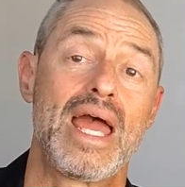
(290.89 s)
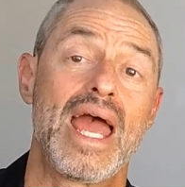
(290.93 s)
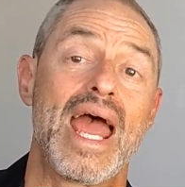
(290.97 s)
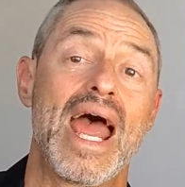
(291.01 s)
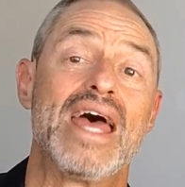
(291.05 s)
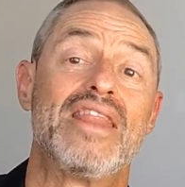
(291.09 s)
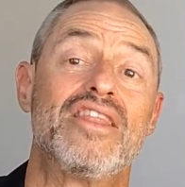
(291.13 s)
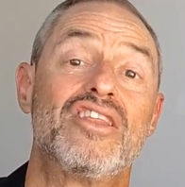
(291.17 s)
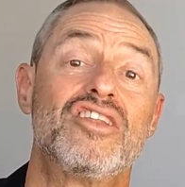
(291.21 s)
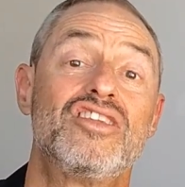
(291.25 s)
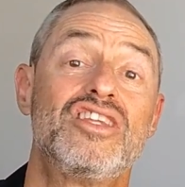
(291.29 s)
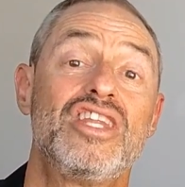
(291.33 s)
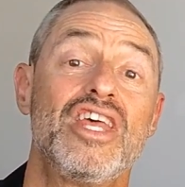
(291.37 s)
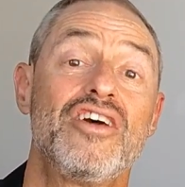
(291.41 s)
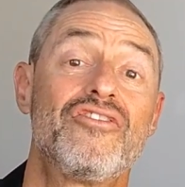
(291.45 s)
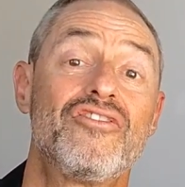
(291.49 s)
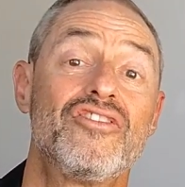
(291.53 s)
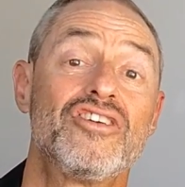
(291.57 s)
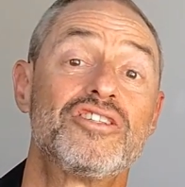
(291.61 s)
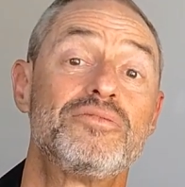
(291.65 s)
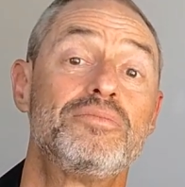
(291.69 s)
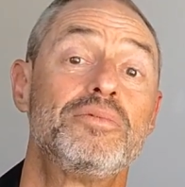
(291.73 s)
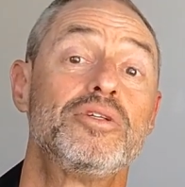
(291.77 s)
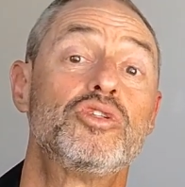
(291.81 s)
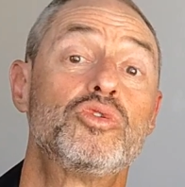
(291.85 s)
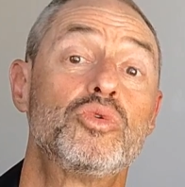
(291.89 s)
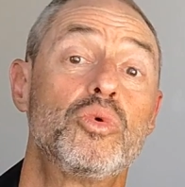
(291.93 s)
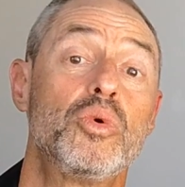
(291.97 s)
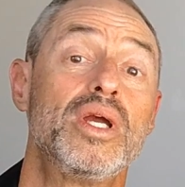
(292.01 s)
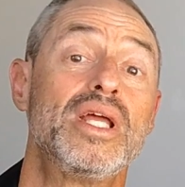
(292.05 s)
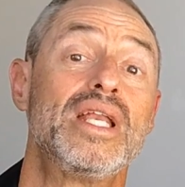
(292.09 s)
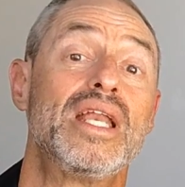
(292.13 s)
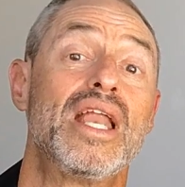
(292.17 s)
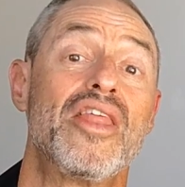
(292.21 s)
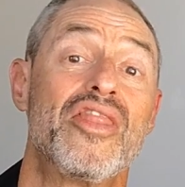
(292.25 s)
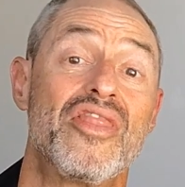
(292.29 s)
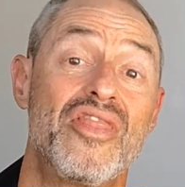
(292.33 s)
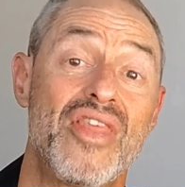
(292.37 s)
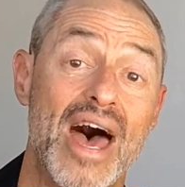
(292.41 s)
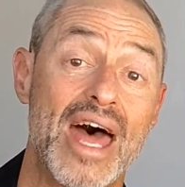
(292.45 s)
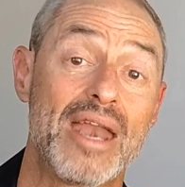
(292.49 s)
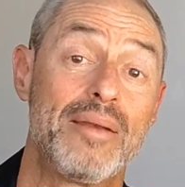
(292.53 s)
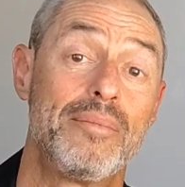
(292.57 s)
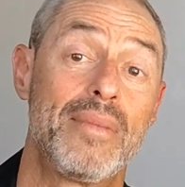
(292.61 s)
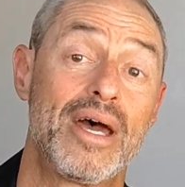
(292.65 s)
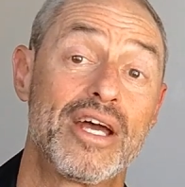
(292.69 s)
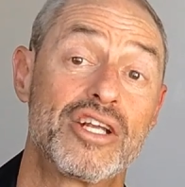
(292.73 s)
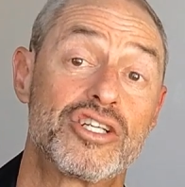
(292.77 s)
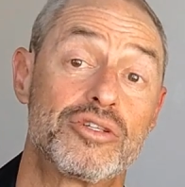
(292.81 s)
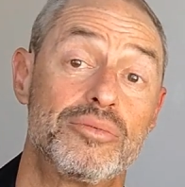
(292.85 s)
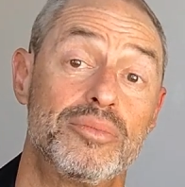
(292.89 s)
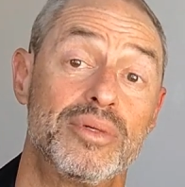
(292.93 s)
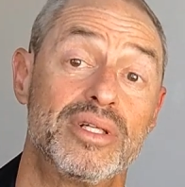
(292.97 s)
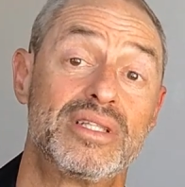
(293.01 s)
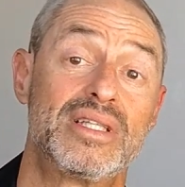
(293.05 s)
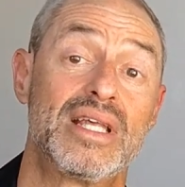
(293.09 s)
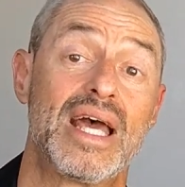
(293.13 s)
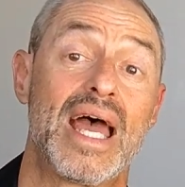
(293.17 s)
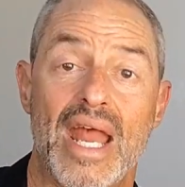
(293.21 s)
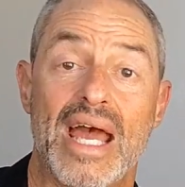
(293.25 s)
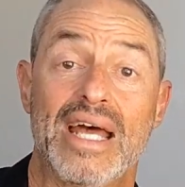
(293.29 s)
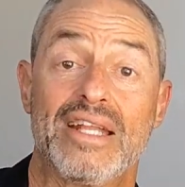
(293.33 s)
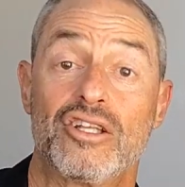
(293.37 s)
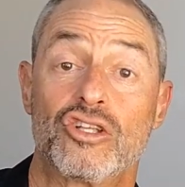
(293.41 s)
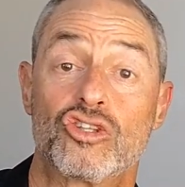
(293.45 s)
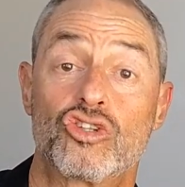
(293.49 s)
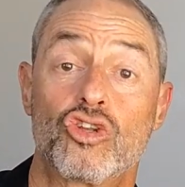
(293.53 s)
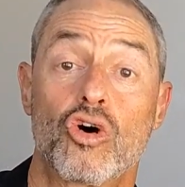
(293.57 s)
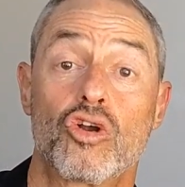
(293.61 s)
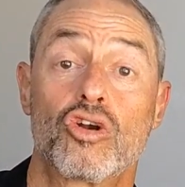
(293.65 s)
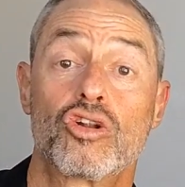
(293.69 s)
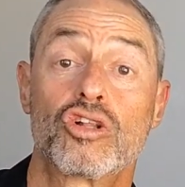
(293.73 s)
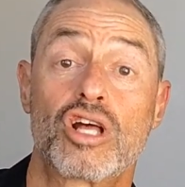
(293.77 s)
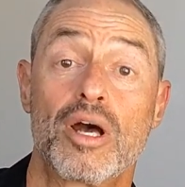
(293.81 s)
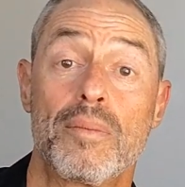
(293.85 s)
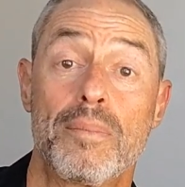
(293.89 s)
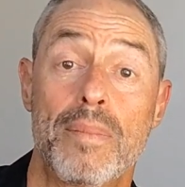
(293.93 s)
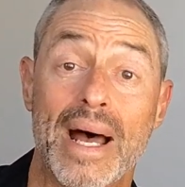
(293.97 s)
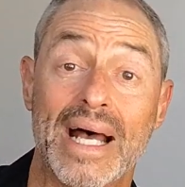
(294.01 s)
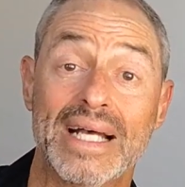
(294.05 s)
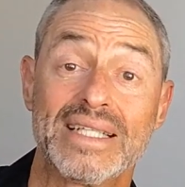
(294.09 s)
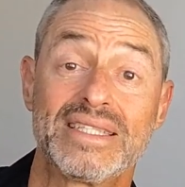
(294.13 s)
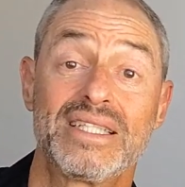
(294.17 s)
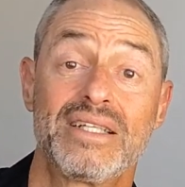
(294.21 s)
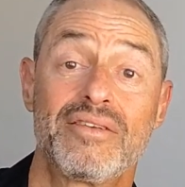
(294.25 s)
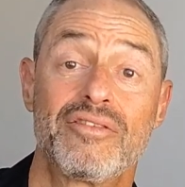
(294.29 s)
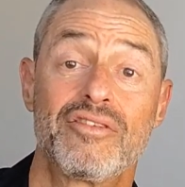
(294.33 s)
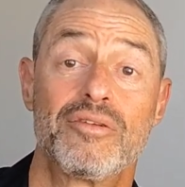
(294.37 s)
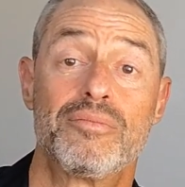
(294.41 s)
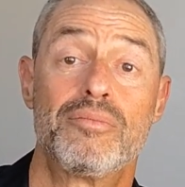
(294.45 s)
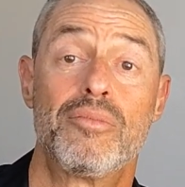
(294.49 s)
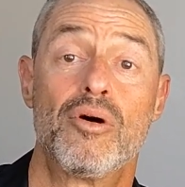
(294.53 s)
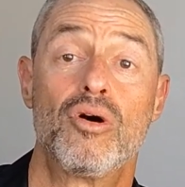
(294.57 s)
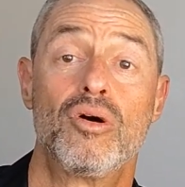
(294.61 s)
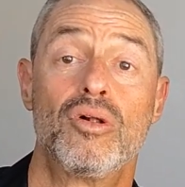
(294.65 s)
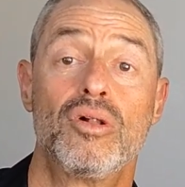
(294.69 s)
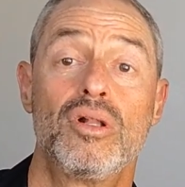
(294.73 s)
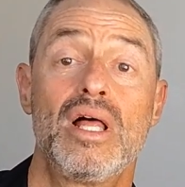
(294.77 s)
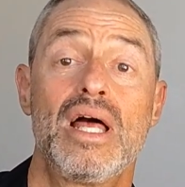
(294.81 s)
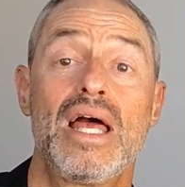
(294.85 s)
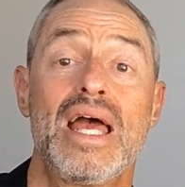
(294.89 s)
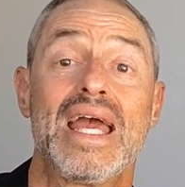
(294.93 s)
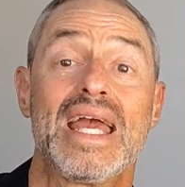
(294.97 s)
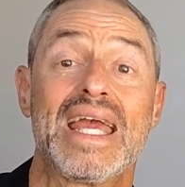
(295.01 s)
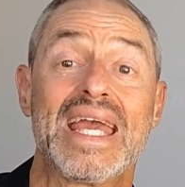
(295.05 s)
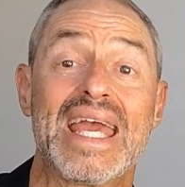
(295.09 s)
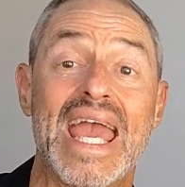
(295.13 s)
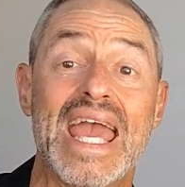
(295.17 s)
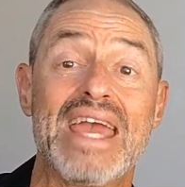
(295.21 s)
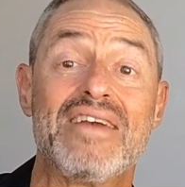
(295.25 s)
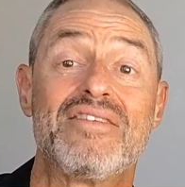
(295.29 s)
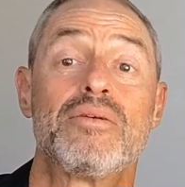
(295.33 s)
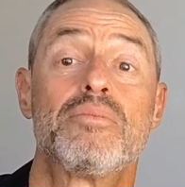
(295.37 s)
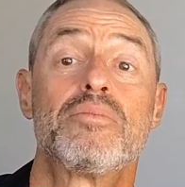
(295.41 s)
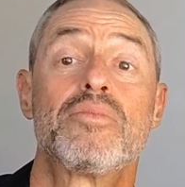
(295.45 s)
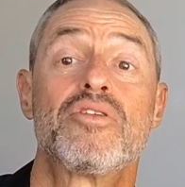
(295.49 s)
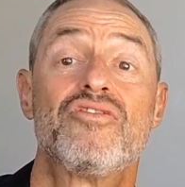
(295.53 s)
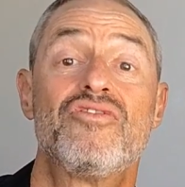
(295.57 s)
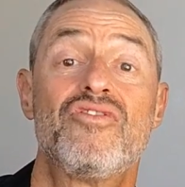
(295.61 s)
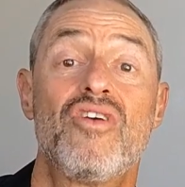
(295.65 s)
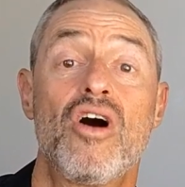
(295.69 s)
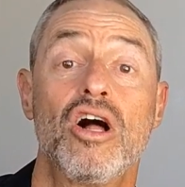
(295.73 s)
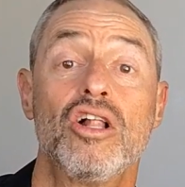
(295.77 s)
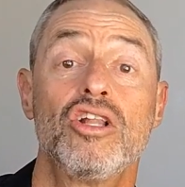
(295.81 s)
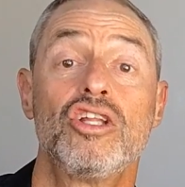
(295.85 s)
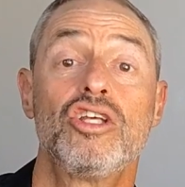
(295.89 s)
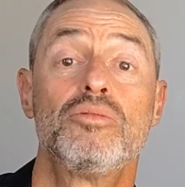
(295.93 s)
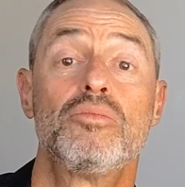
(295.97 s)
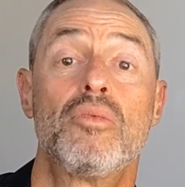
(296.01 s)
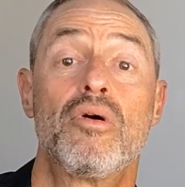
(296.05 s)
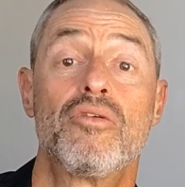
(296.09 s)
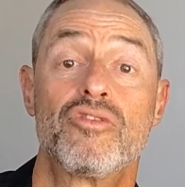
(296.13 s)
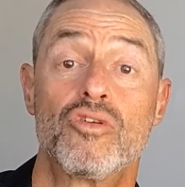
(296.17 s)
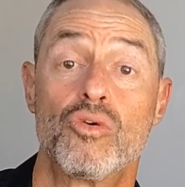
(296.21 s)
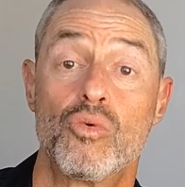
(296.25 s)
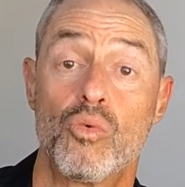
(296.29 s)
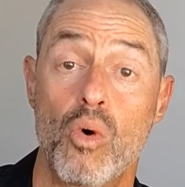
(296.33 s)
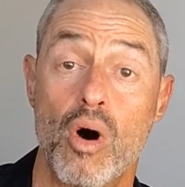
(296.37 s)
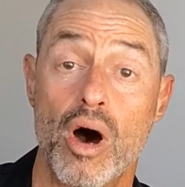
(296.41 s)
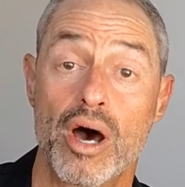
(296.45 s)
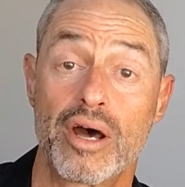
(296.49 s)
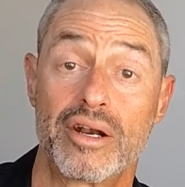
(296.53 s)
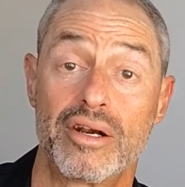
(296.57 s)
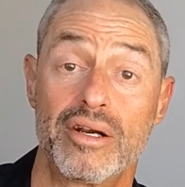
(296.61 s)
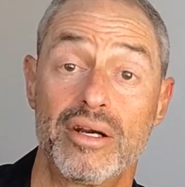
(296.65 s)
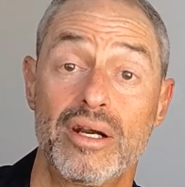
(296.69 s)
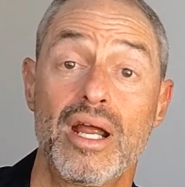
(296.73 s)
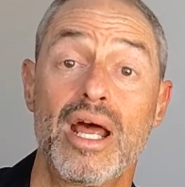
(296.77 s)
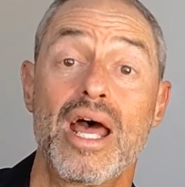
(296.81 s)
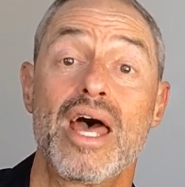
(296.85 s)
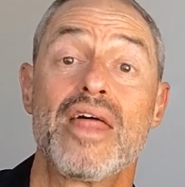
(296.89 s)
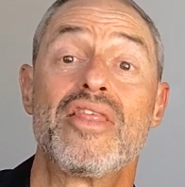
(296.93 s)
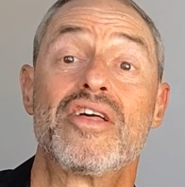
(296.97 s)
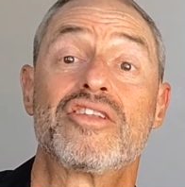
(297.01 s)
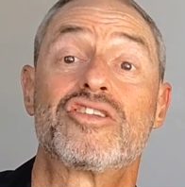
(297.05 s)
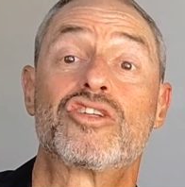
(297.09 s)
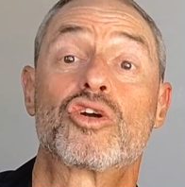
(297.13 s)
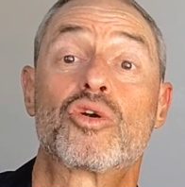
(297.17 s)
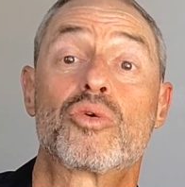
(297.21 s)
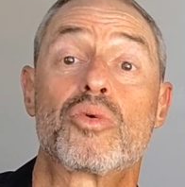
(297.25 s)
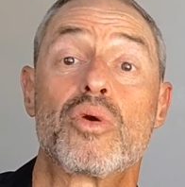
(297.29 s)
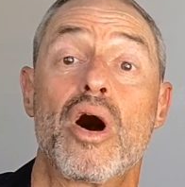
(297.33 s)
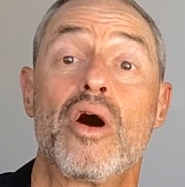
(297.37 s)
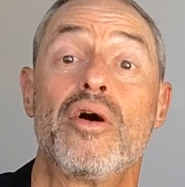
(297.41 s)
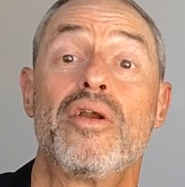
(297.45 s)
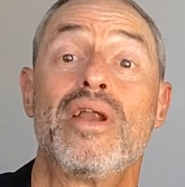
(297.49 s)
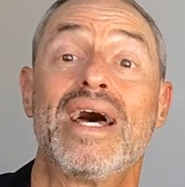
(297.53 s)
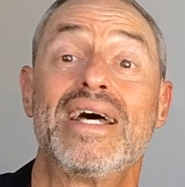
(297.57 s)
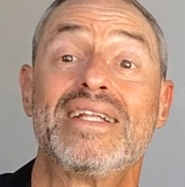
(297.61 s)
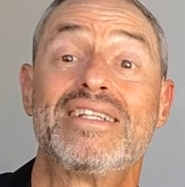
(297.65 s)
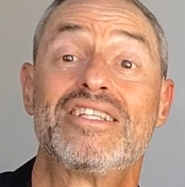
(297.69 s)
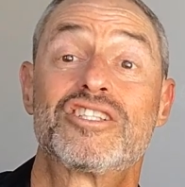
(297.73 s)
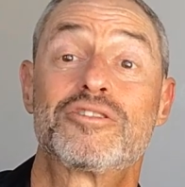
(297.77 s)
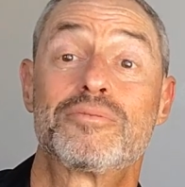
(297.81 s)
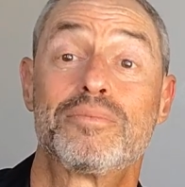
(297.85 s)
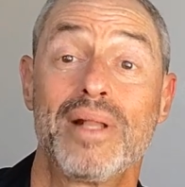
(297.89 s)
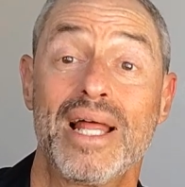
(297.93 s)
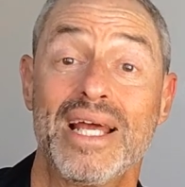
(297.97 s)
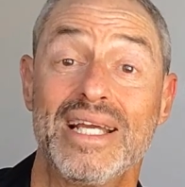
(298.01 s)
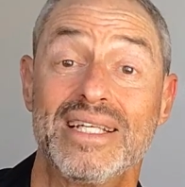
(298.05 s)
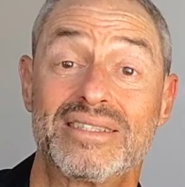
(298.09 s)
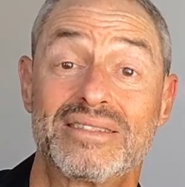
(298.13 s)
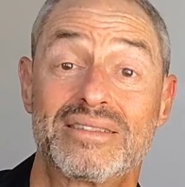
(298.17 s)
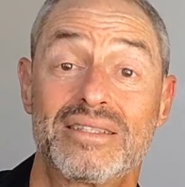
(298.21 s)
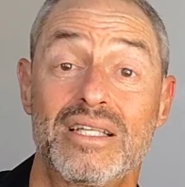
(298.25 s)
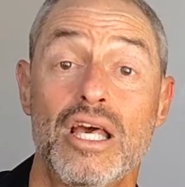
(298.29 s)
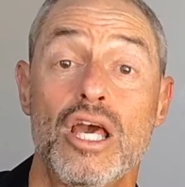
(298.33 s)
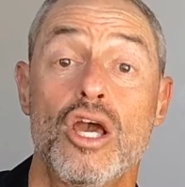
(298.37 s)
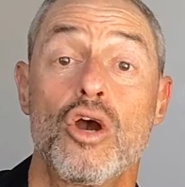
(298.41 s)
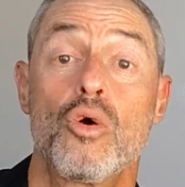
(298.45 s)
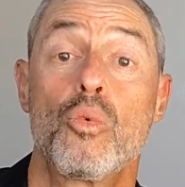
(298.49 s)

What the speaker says: and the difference between that measurement and the total capacity of the bowl gave him the volume of the water that the crown had displaced,